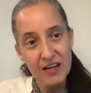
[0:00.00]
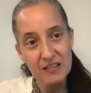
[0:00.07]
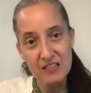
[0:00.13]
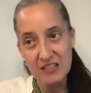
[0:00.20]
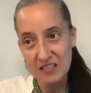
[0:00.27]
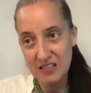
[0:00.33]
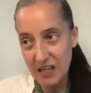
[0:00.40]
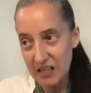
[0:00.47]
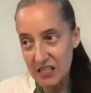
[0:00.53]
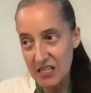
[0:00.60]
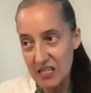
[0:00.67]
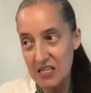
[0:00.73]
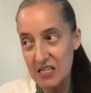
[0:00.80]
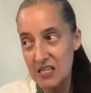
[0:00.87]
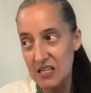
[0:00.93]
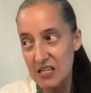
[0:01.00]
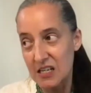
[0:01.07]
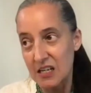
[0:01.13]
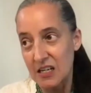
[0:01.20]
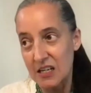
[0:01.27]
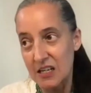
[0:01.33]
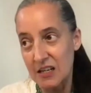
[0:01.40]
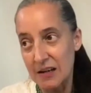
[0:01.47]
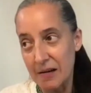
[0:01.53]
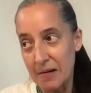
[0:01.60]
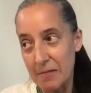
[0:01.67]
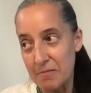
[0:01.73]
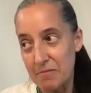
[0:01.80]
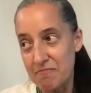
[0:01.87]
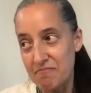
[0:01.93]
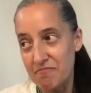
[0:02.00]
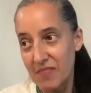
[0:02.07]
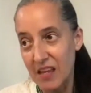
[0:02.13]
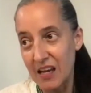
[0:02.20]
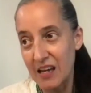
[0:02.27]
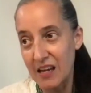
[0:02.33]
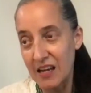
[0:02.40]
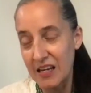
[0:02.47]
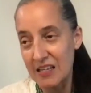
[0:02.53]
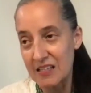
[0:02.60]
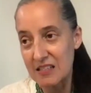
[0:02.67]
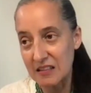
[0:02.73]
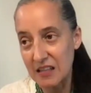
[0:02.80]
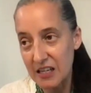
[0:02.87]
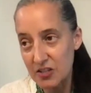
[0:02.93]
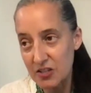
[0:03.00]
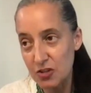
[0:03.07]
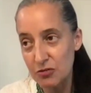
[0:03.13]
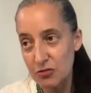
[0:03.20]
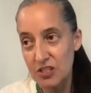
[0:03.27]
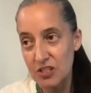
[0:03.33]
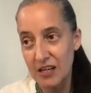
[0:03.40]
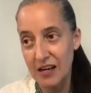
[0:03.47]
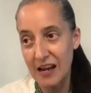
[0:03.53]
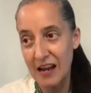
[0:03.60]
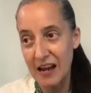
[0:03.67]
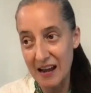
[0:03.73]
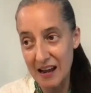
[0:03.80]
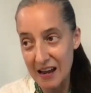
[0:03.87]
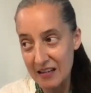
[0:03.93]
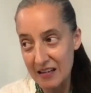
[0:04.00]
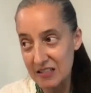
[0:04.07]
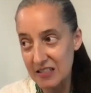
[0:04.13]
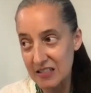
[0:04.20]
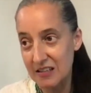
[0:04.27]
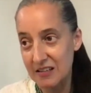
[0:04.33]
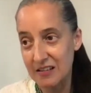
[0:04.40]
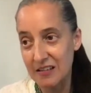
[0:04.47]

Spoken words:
that study has led you to ask